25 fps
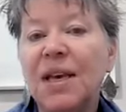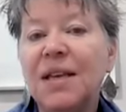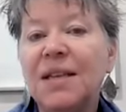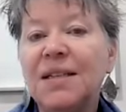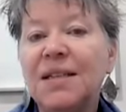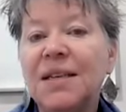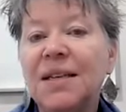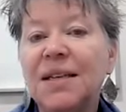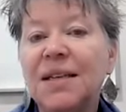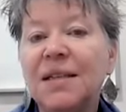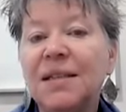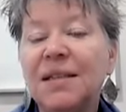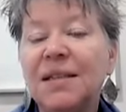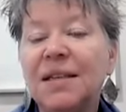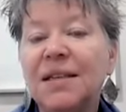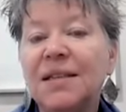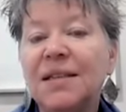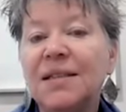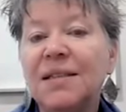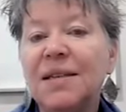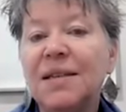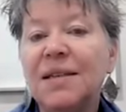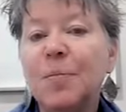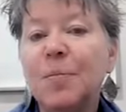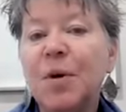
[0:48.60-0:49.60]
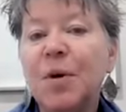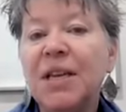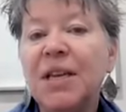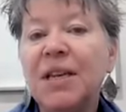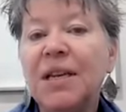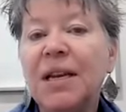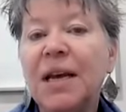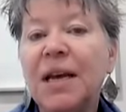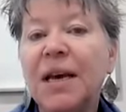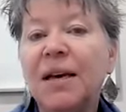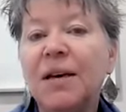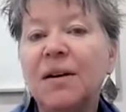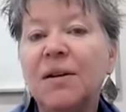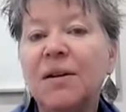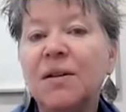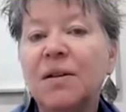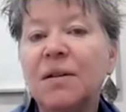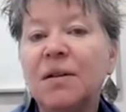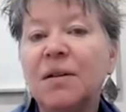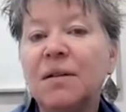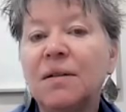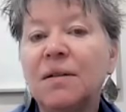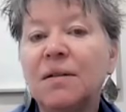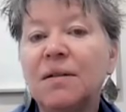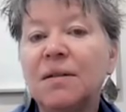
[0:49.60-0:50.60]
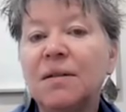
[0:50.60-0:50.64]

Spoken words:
and take a nice deep inhale